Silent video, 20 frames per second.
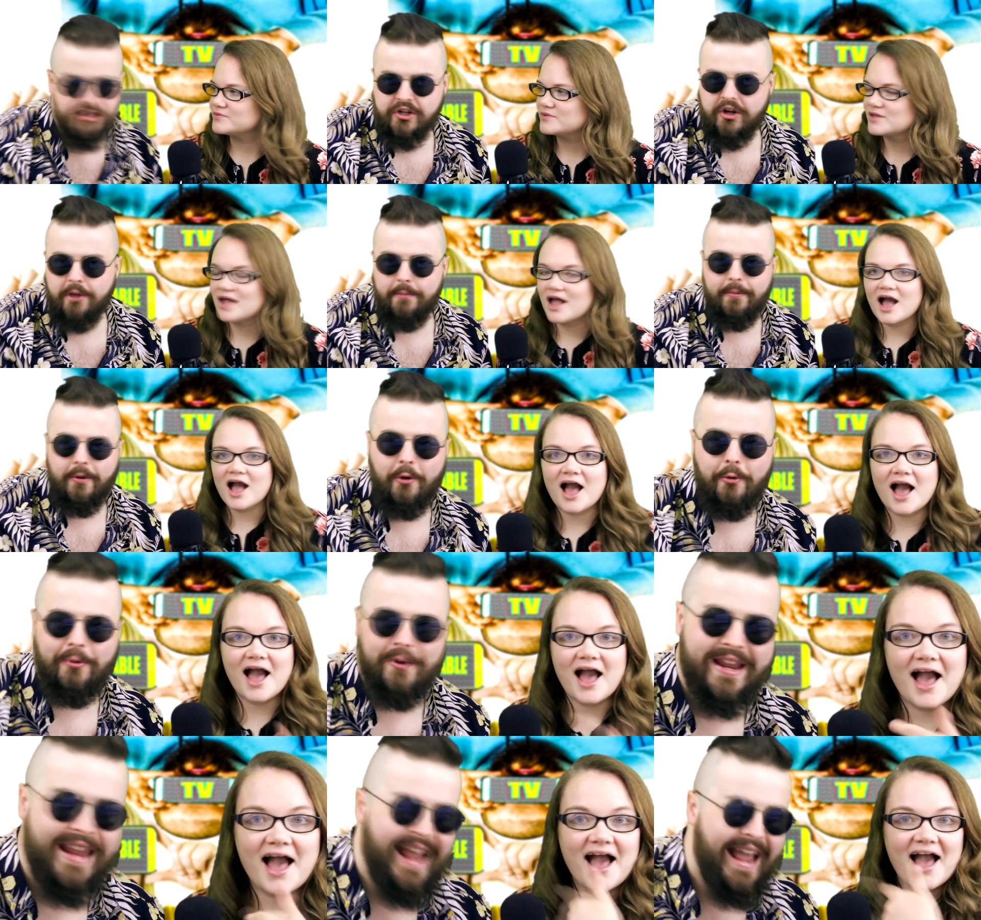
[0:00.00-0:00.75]

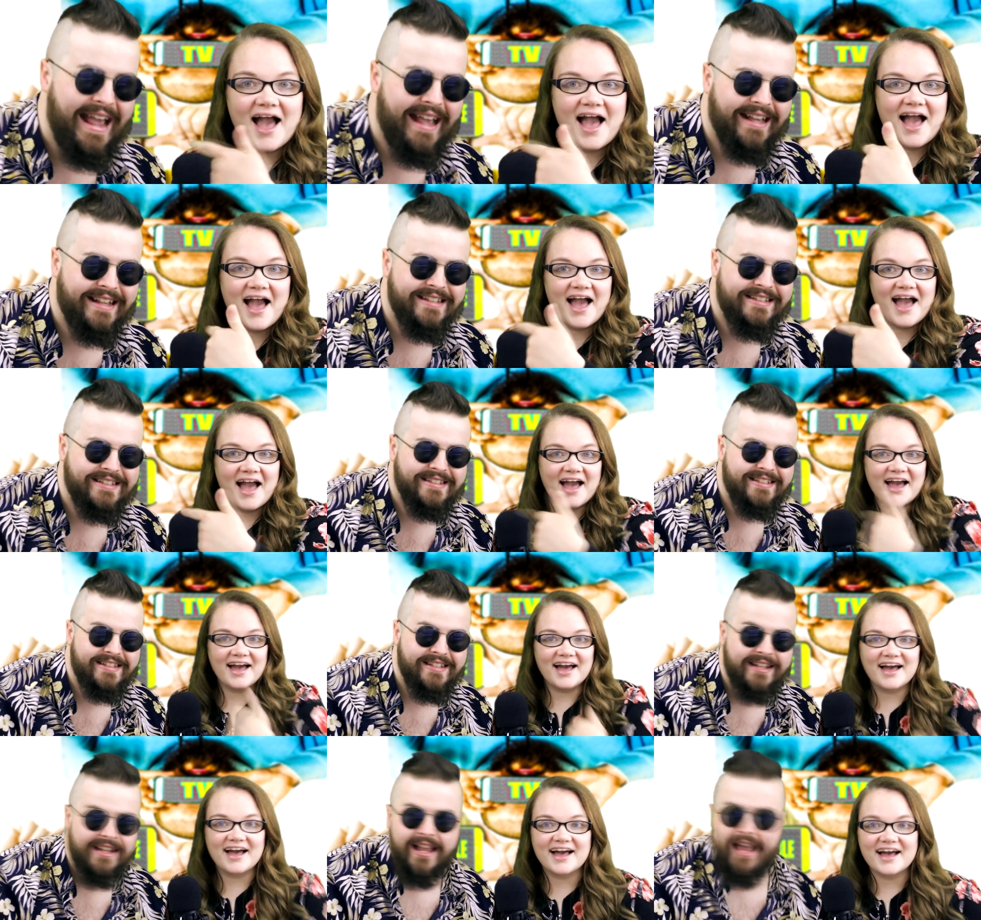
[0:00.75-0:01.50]
Speaker 1: Couple
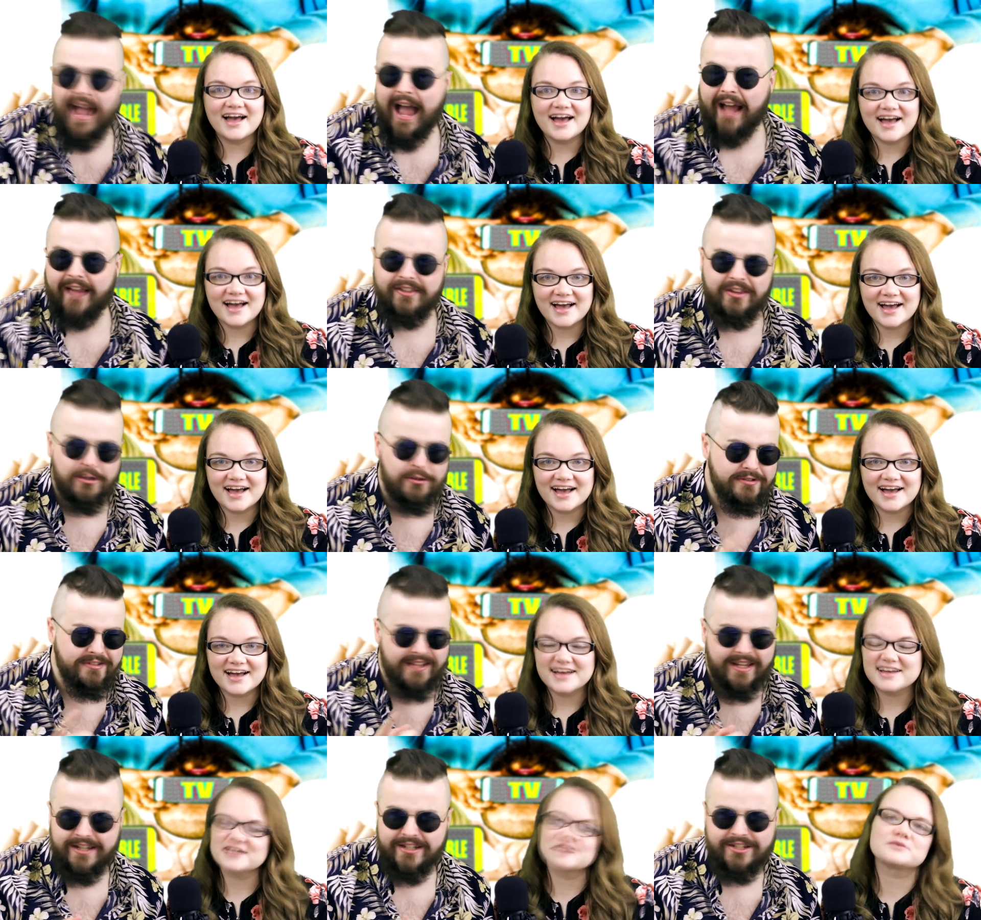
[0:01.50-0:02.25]
Reacts. And do
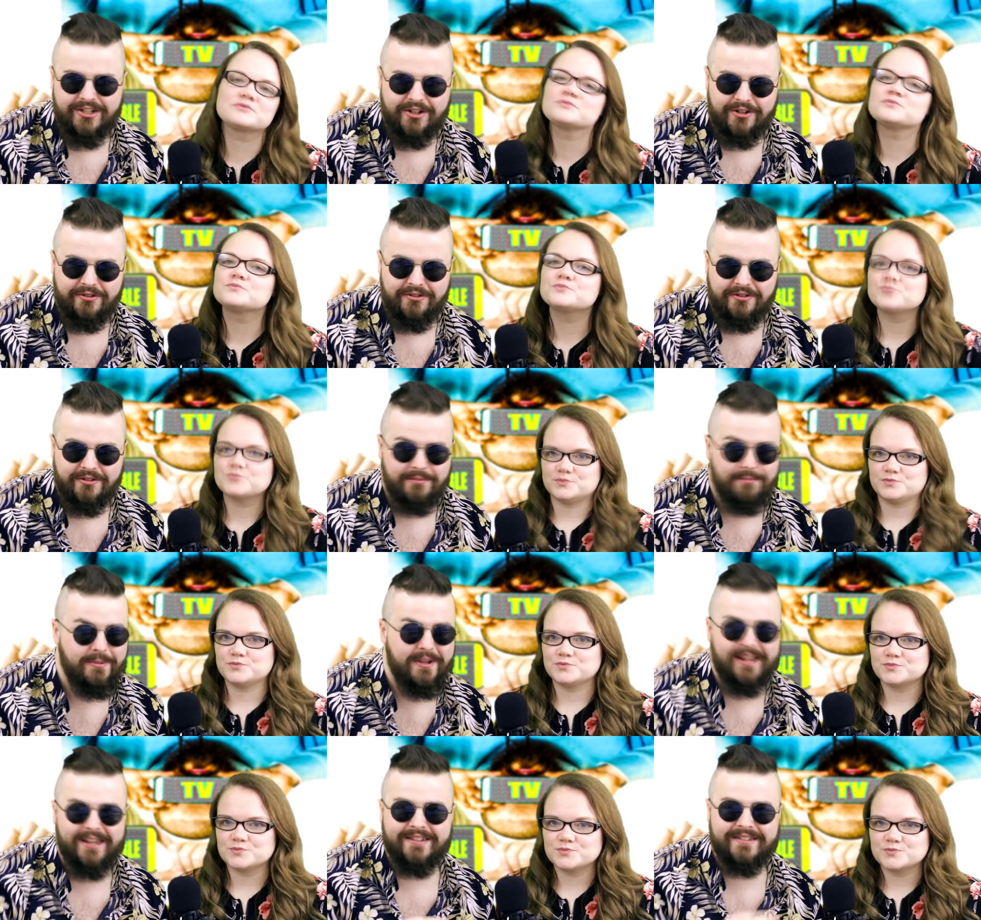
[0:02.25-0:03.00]
stay tuned
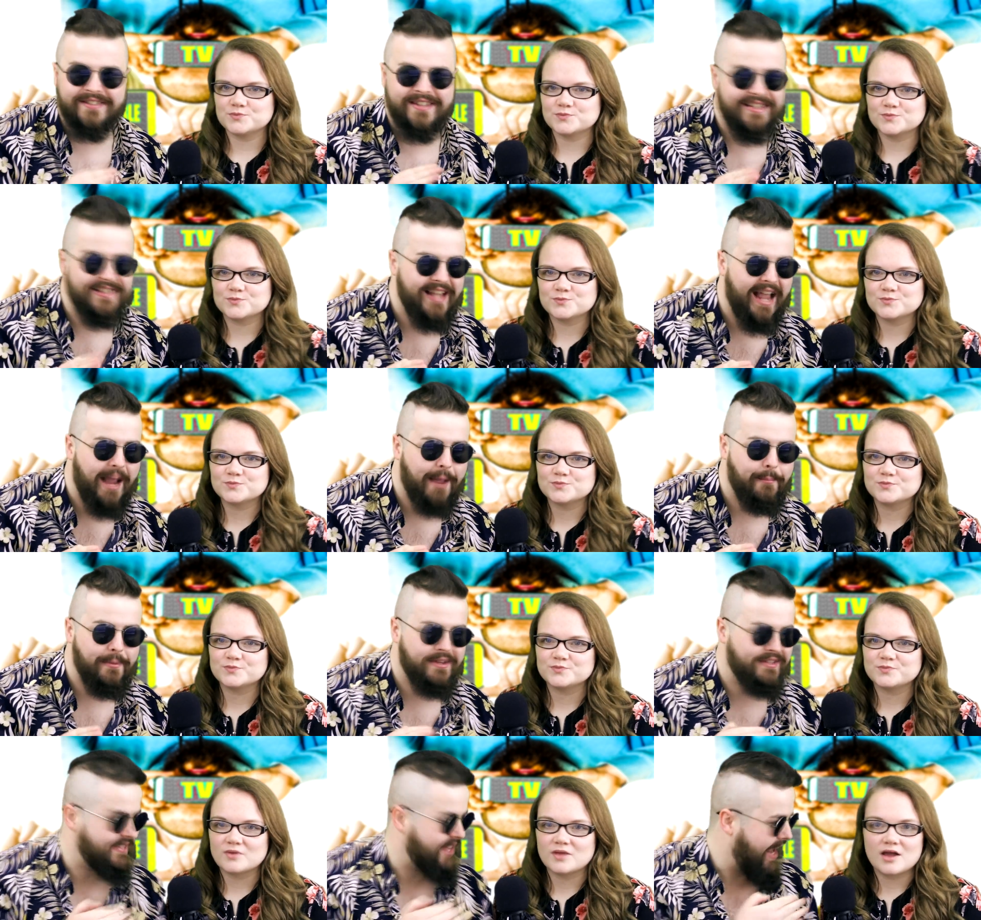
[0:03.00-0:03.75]
because this
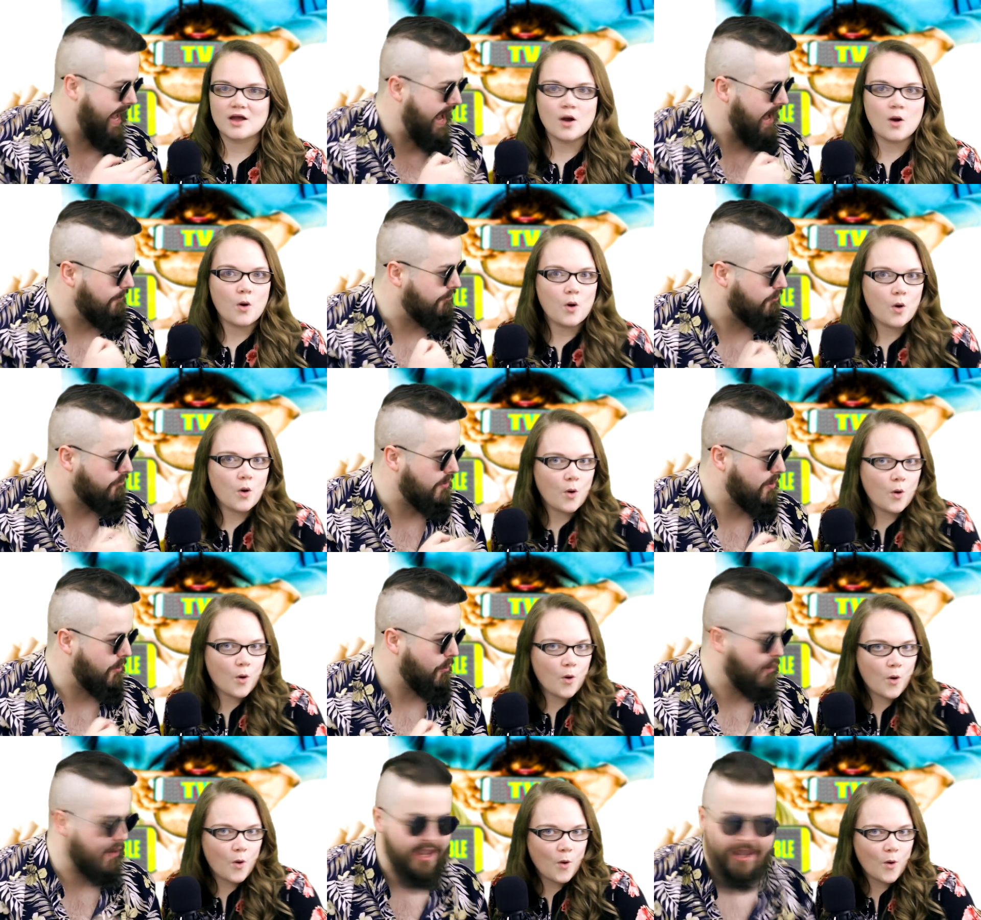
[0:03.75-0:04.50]
happens
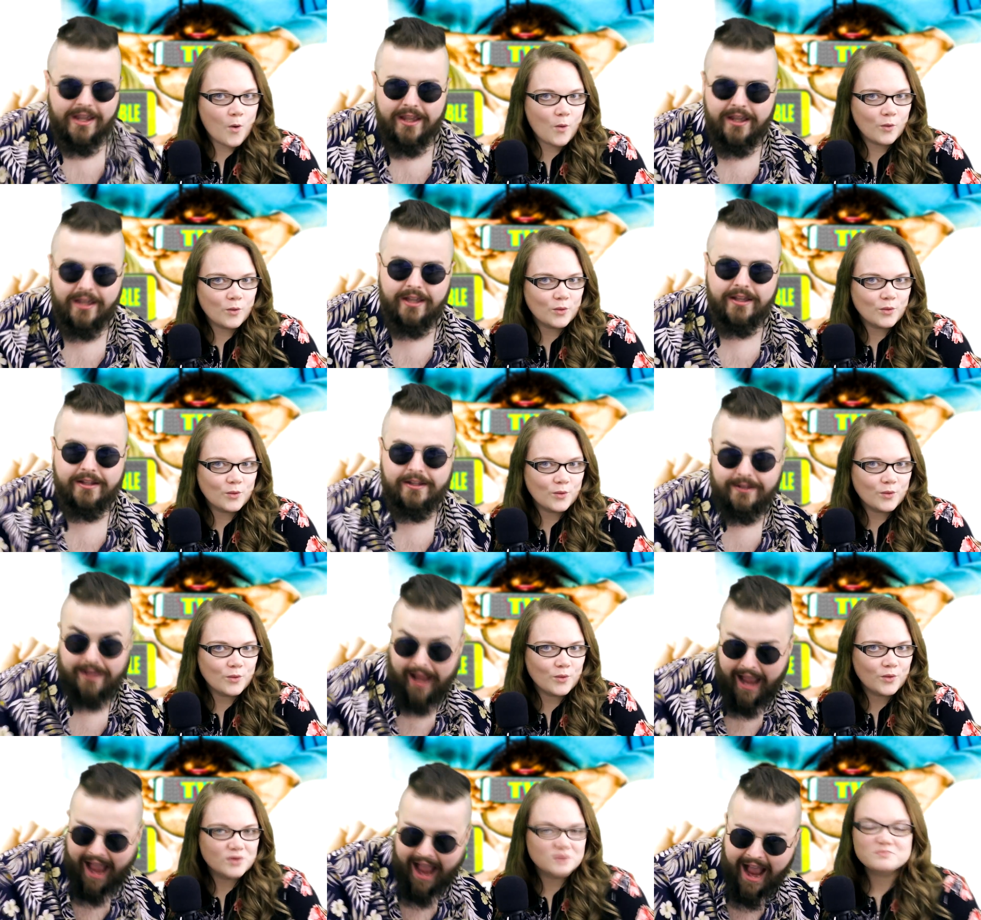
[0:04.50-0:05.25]
every week.
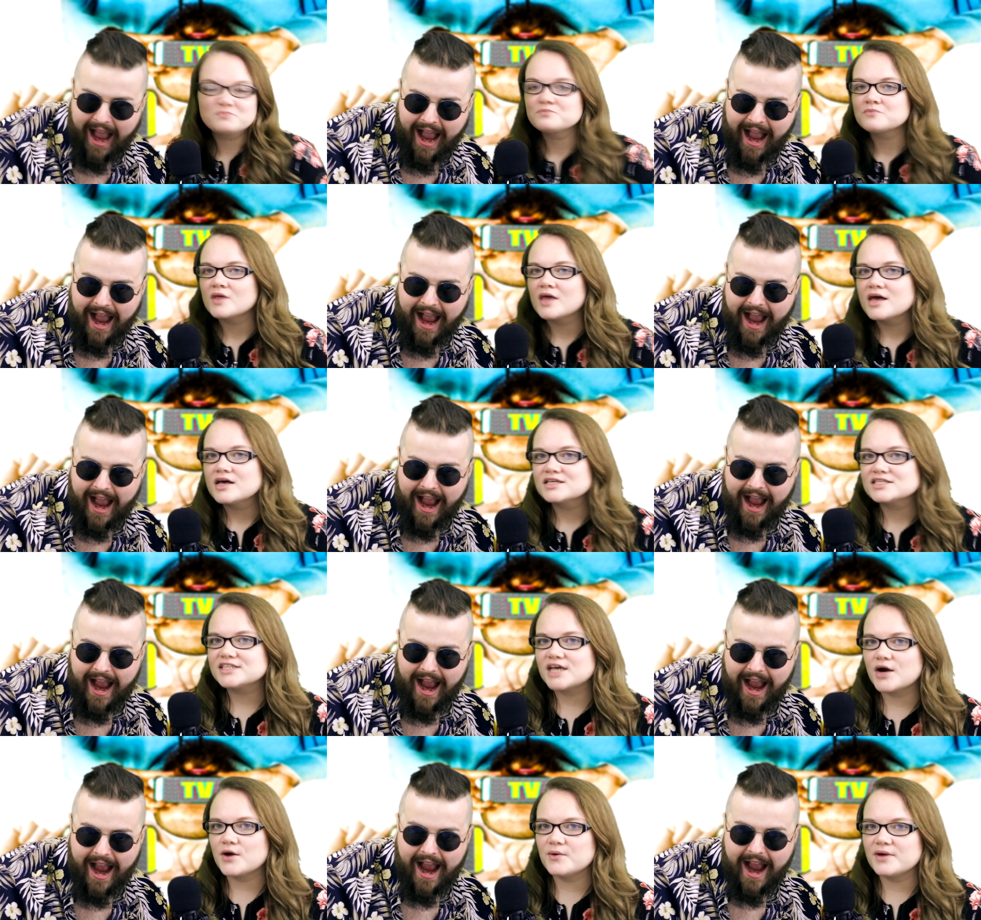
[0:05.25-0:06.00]

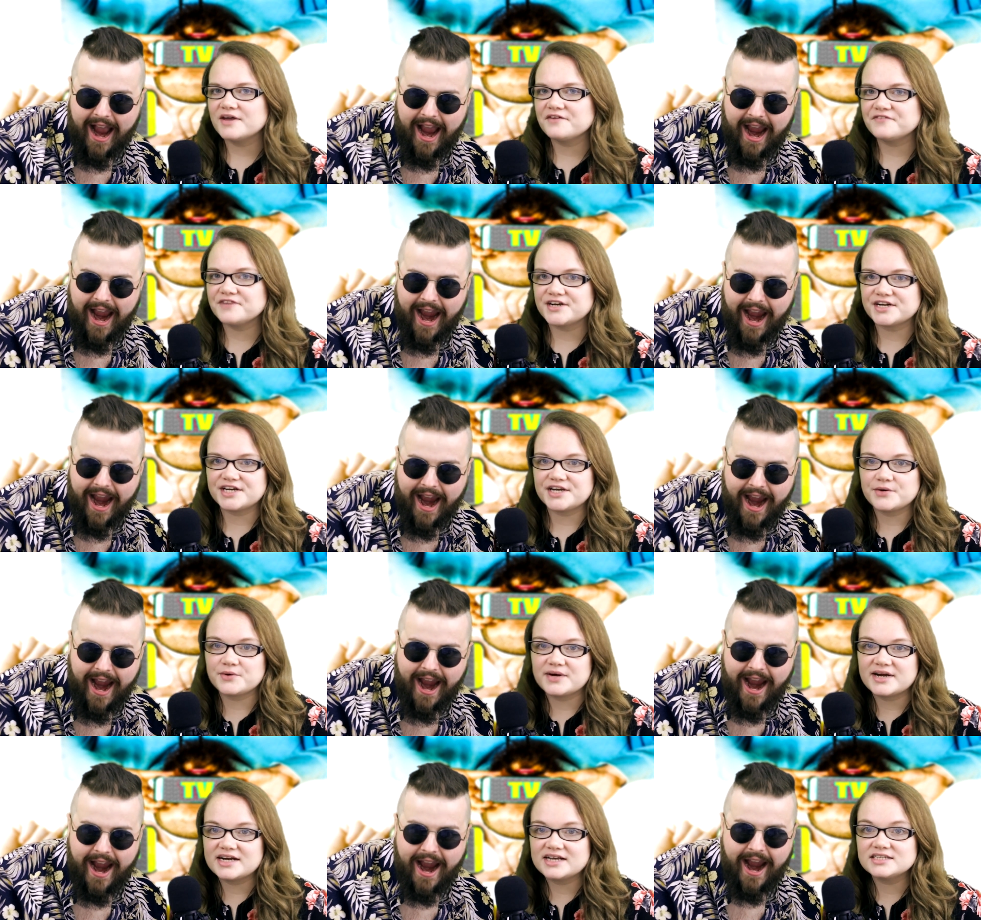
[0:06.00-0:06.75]
Speaker 2: So if you're
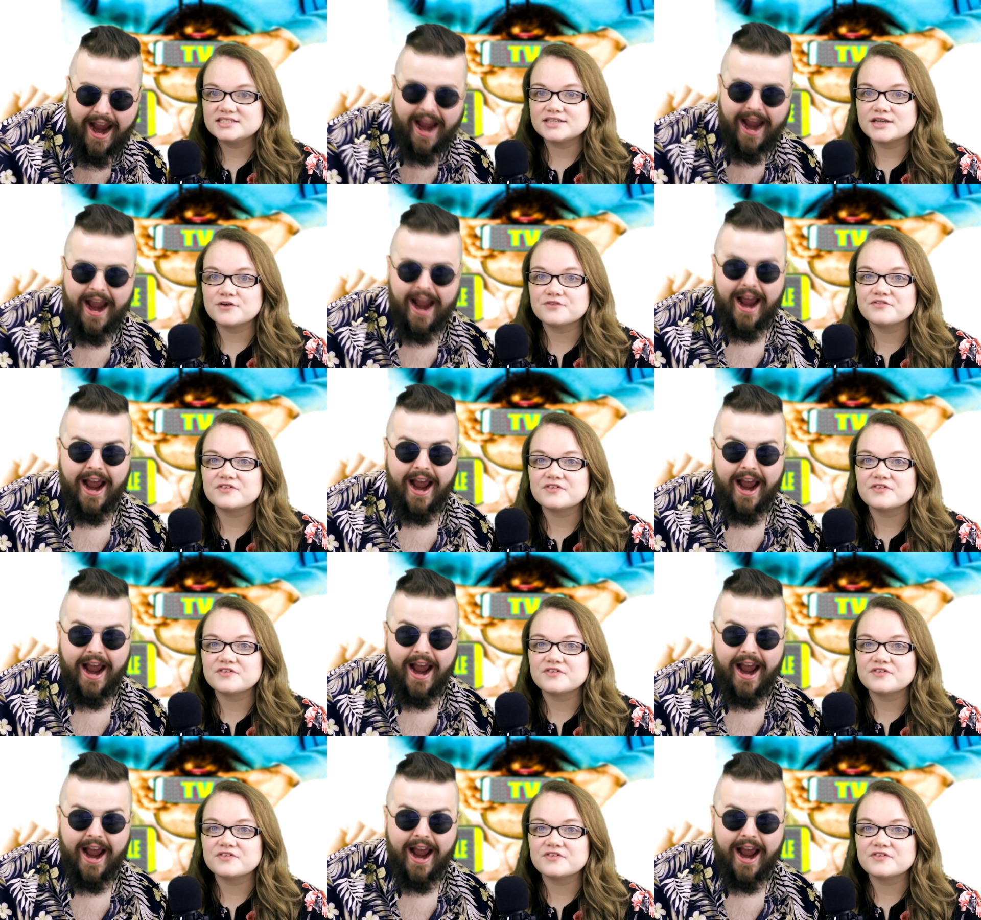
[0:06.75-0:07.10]
new here, don't